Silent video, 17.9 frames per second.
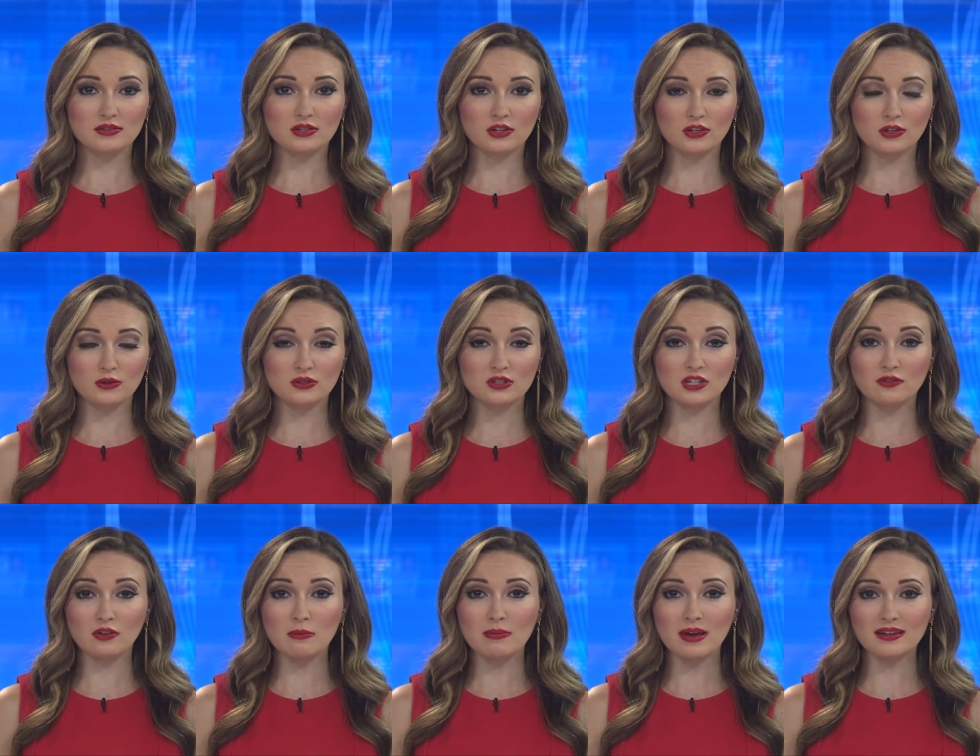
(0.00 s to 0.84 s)
is accused
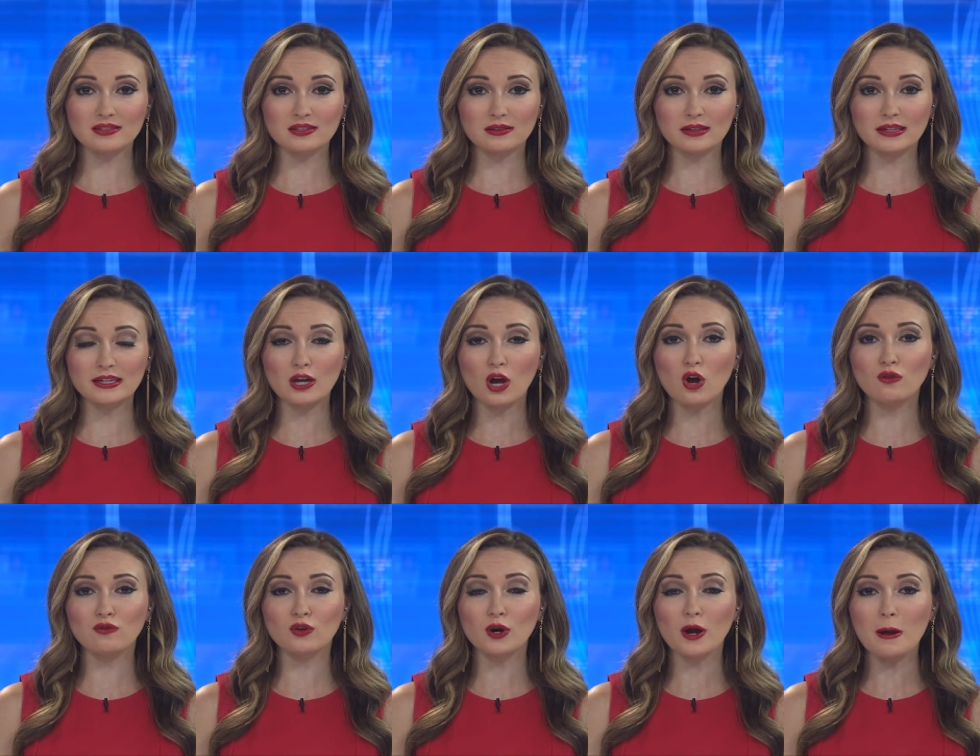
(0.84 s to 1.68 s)
of embezzling over